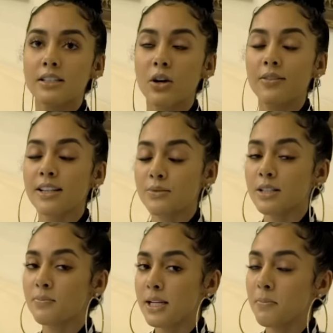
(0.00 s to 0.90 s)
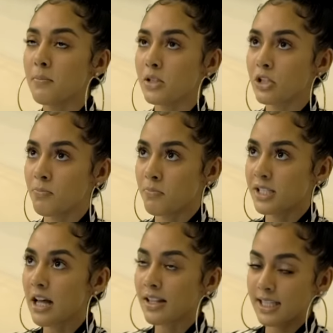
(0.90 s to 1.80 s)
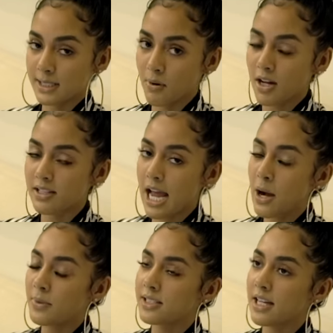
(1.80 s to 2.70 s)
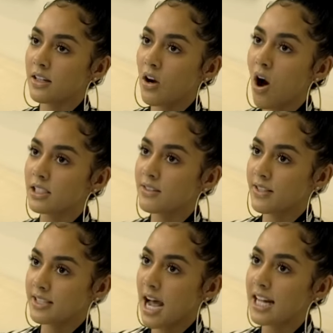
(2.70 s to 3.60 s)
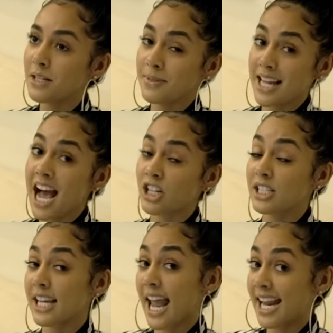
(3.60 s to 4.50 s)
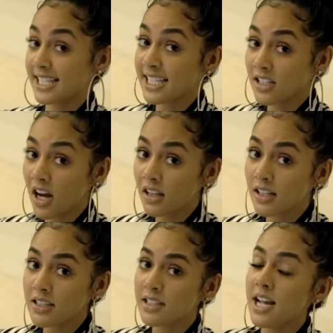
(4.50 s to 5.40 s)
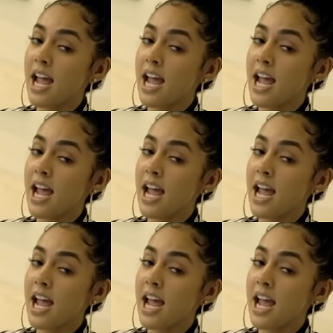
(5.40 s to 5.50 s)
So if this was me selling this product, I would say the cost of this item is actually $18.